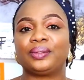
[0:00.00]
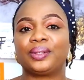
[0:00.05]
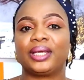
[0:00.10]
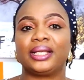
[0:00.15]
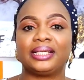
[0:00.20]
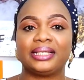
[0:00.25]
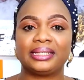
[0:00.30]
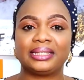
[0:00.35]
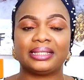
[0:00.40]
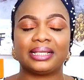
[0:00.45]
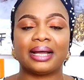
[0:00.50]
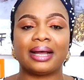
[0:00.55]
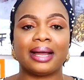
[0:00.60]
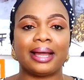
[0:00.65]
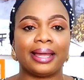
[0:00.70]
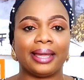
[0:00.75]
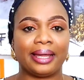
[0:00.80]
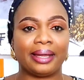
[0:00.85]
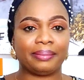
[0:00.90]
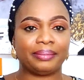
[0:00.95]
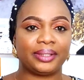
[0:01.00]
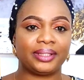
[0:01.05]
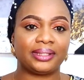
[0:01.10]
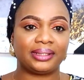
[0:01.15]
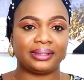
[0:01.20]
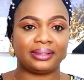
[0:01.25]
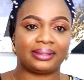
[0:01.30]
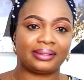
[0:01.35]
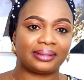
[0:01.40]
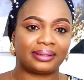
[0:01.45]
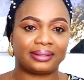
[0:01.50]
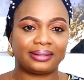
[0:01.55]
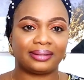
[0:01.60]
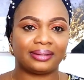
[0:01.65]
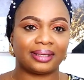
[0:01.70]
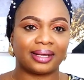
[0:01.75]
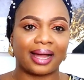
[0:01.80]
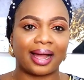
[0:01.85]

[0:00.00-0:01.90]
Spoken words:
okay, this is how I am, this is